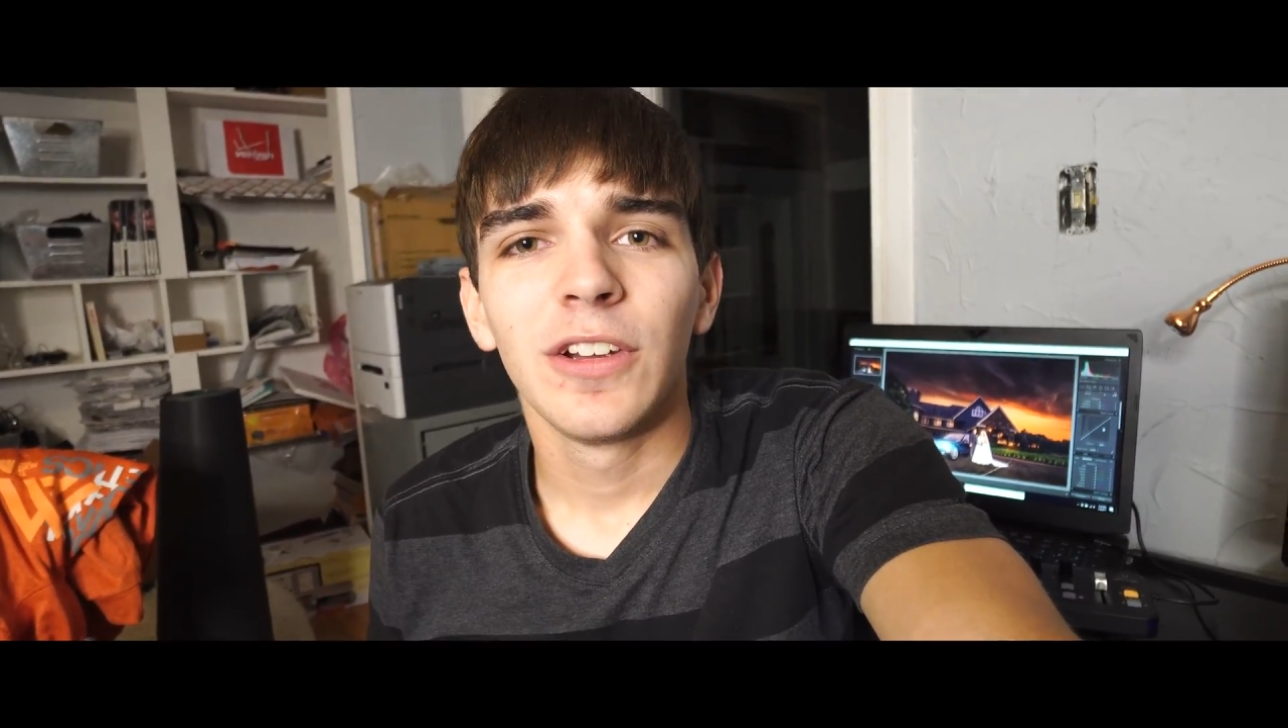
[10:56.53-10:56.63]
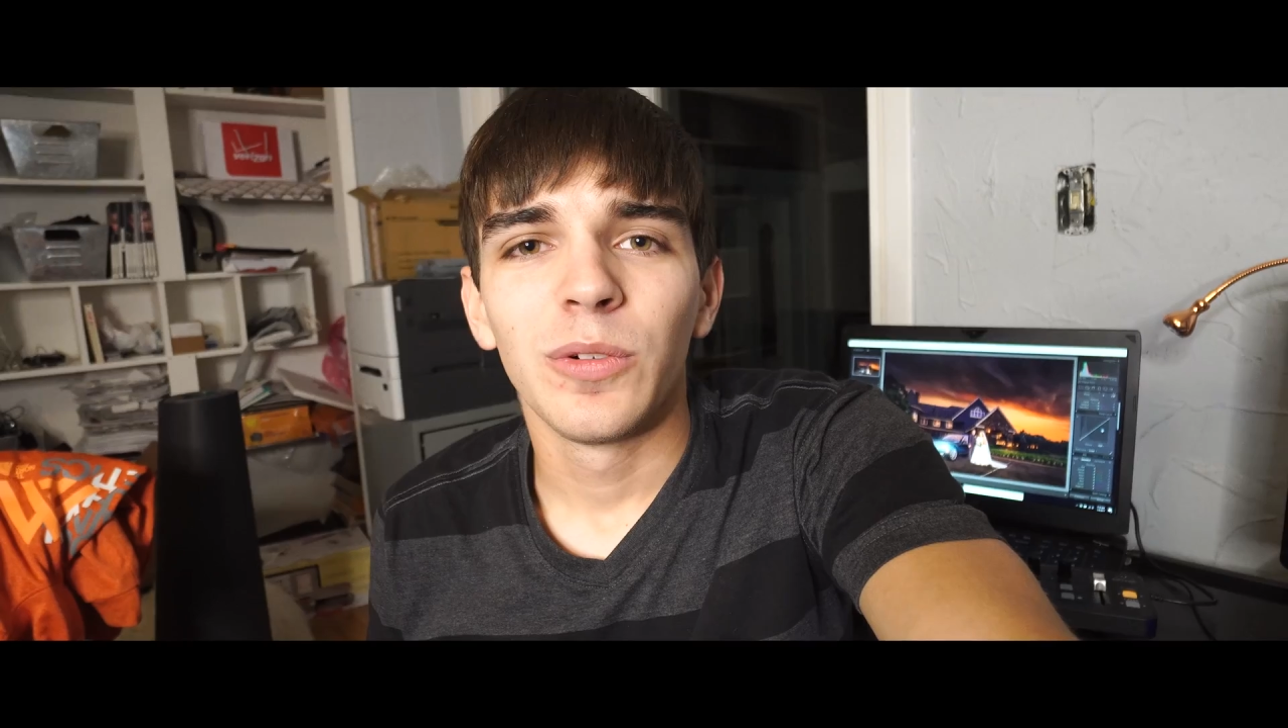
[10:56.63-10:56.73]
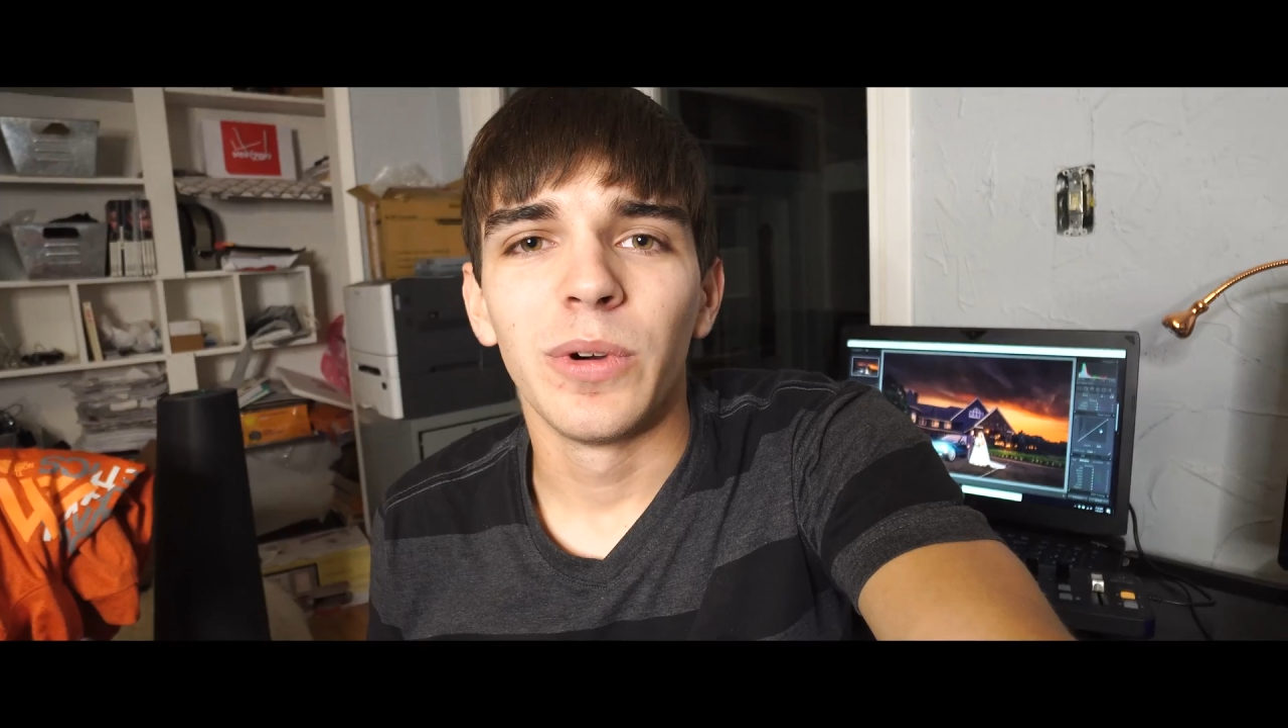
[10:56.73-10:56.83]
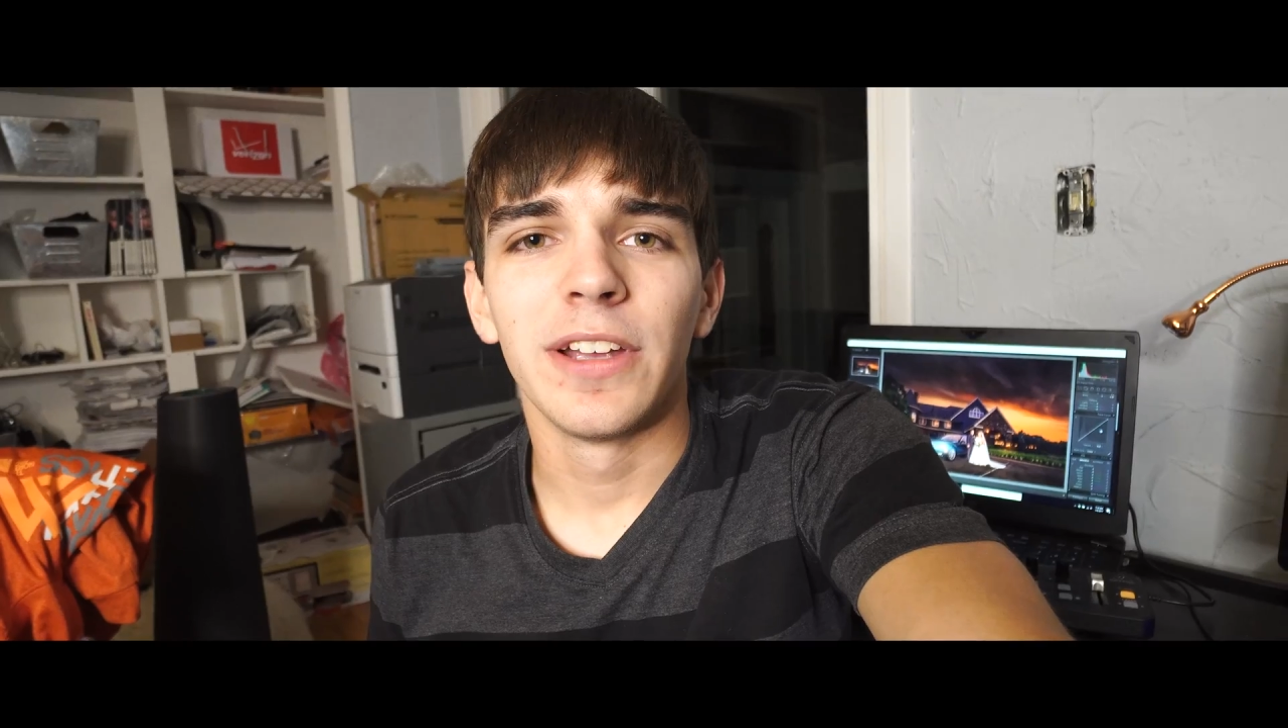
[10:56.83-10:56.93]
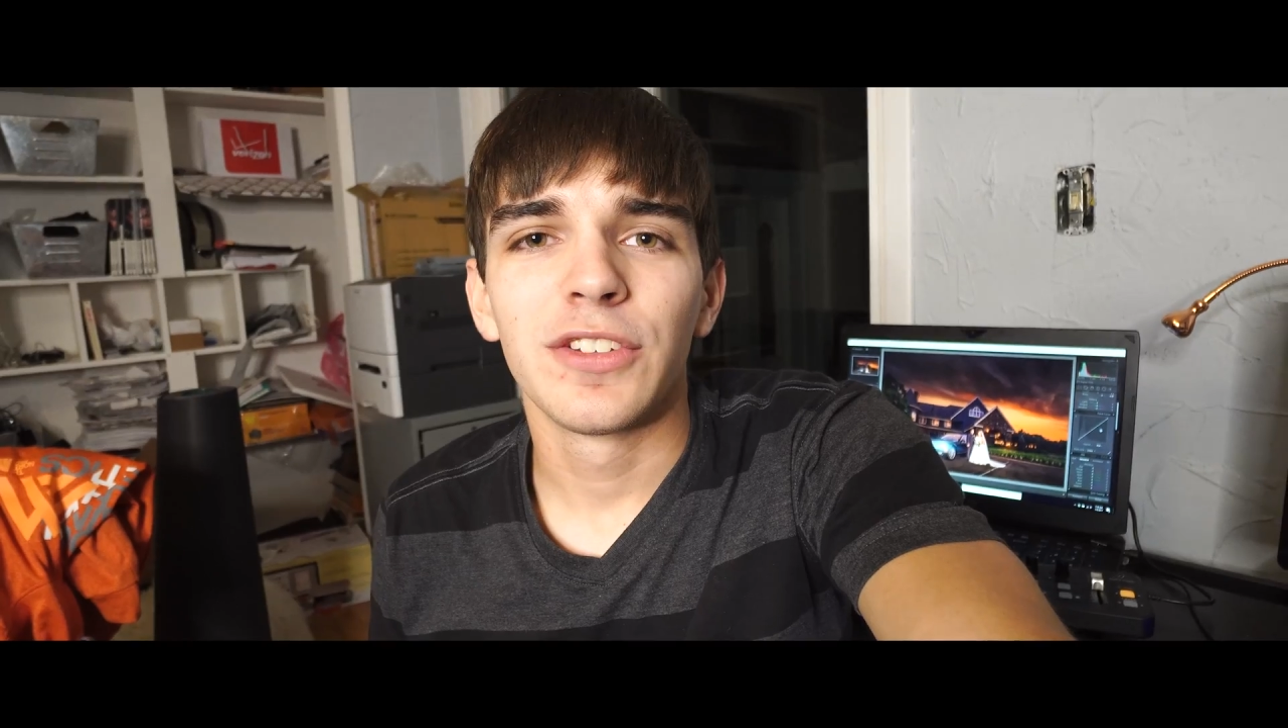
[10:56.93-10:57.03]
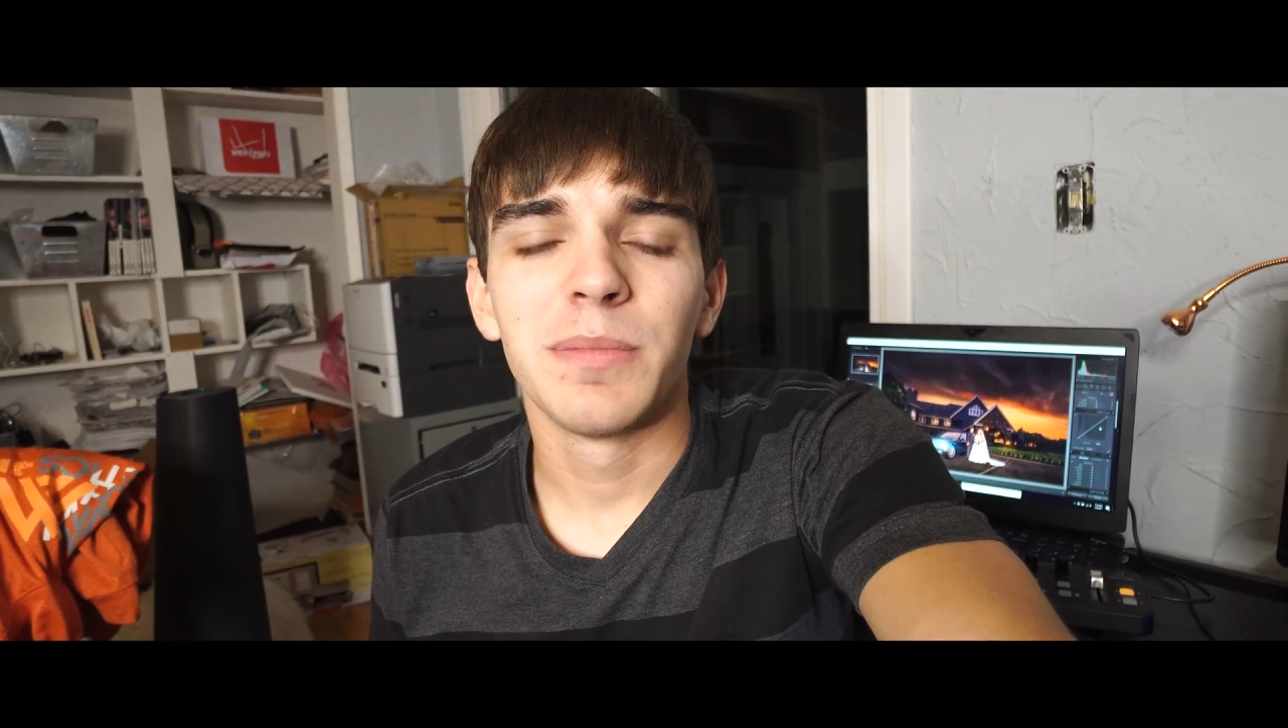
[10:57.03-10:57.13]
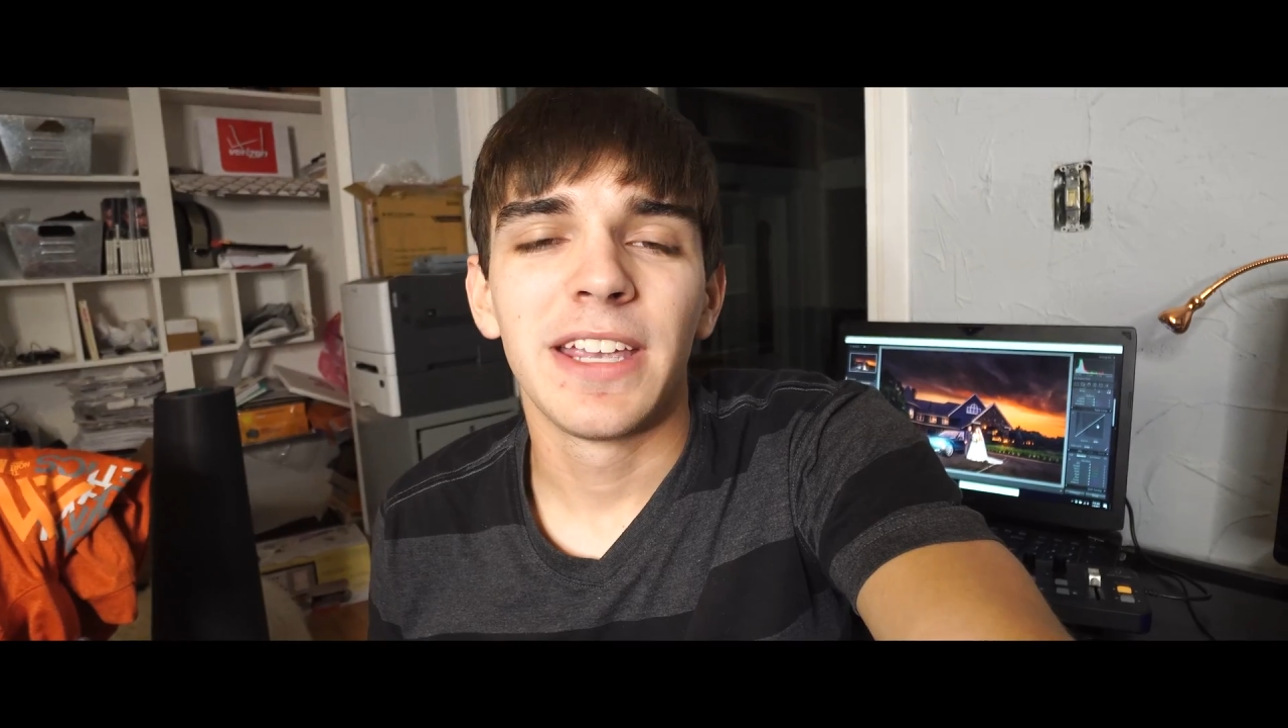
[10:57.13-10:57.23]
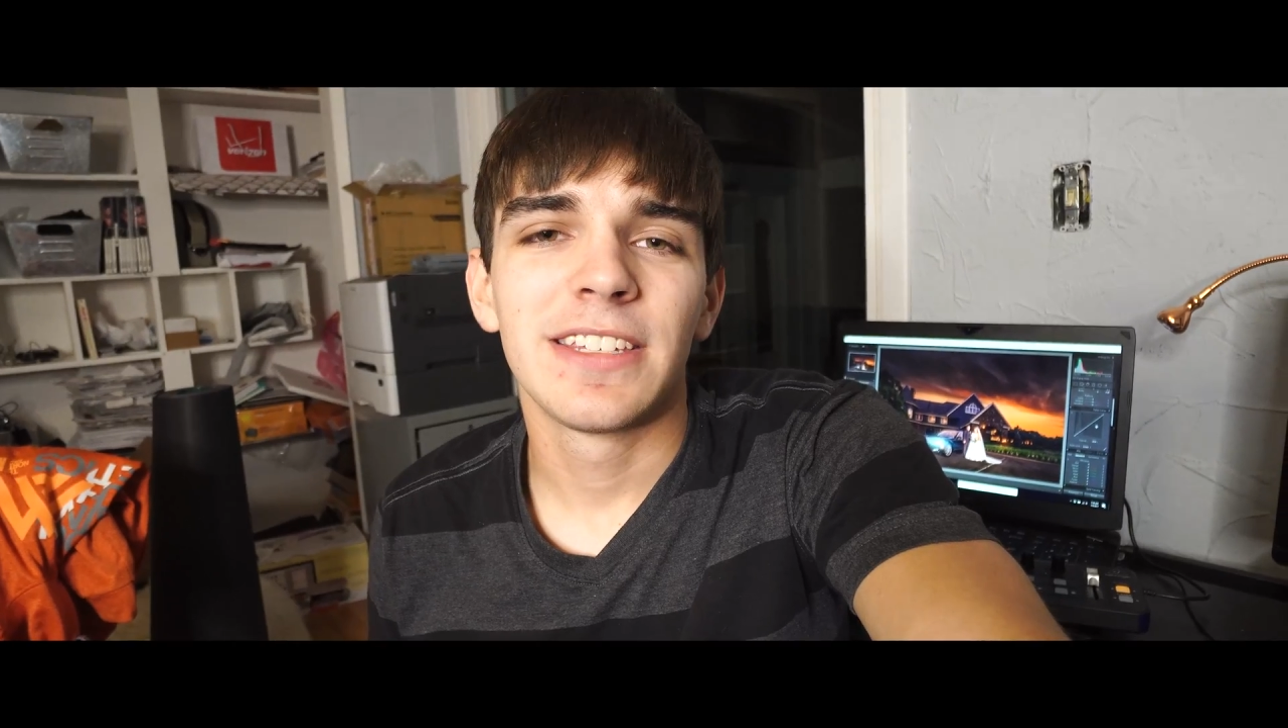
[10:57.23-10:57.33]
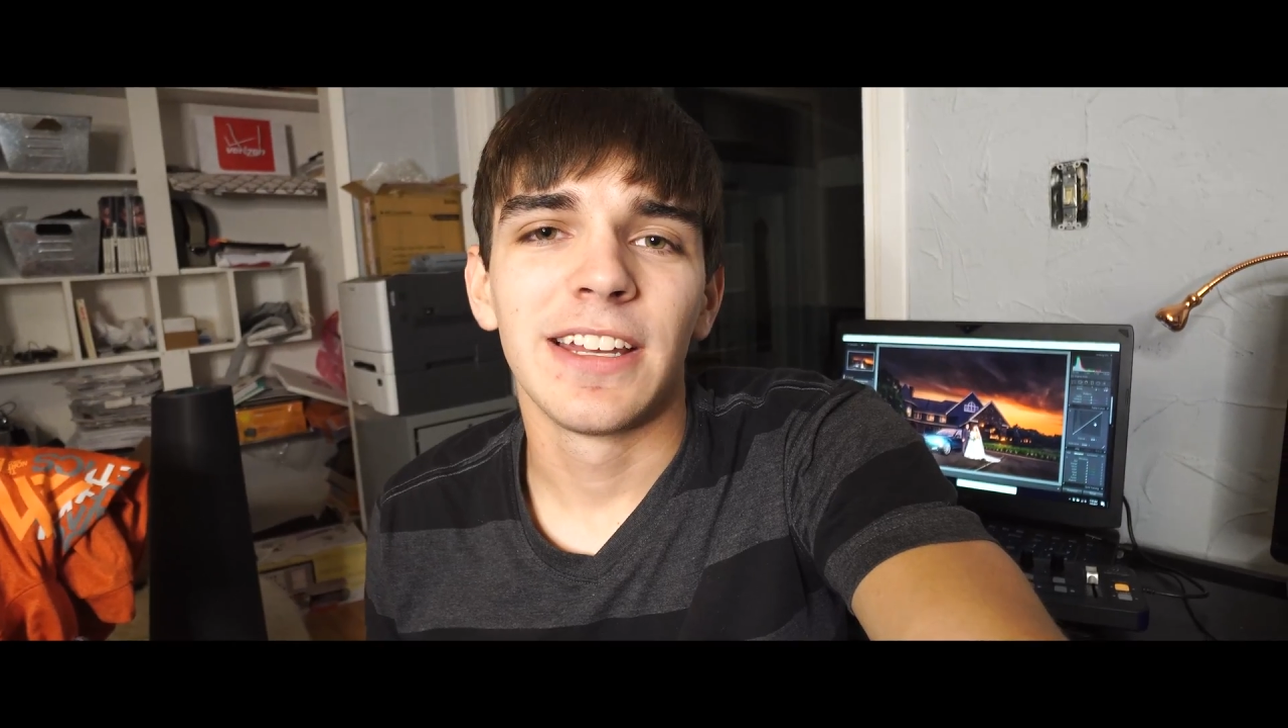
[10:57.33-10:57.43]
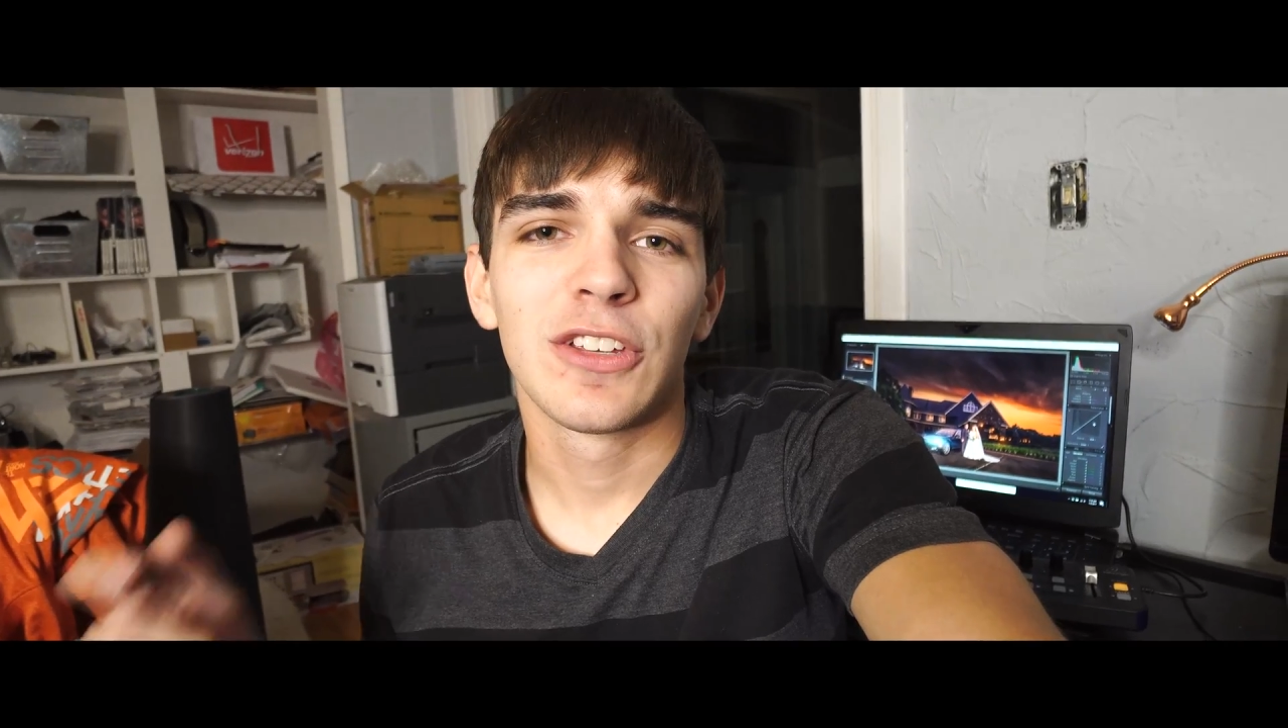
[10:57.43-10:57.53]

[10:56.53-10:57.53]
which makes it